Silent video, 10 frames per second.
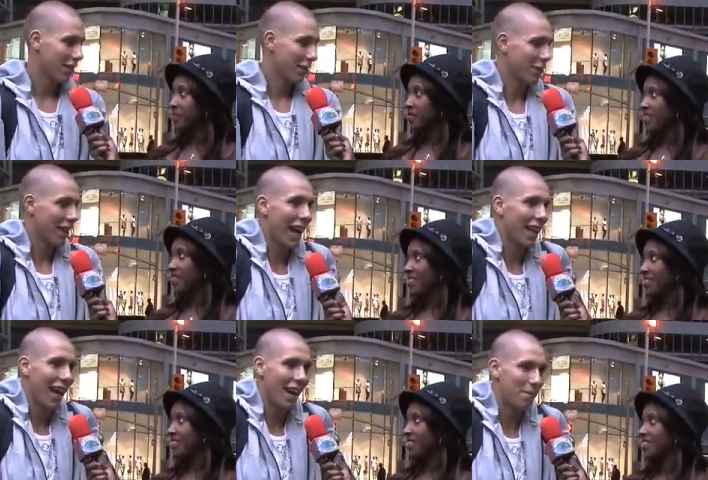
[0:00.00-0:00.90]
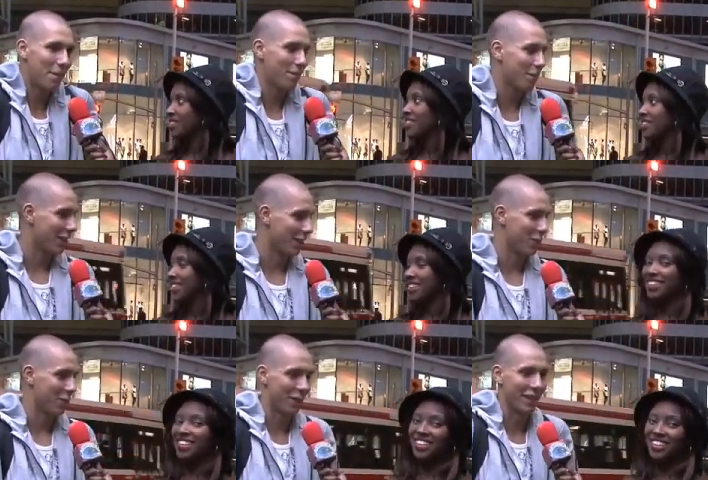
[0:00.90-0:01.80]
Speaker 1: we got a lot of people in the
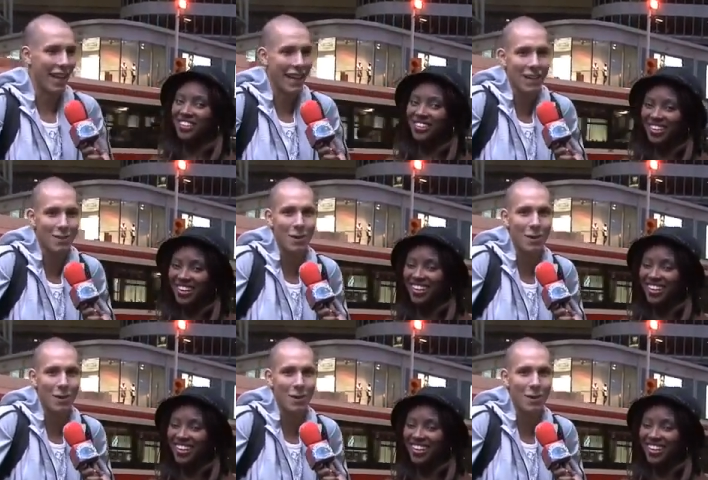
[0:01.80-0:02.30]
world. I guess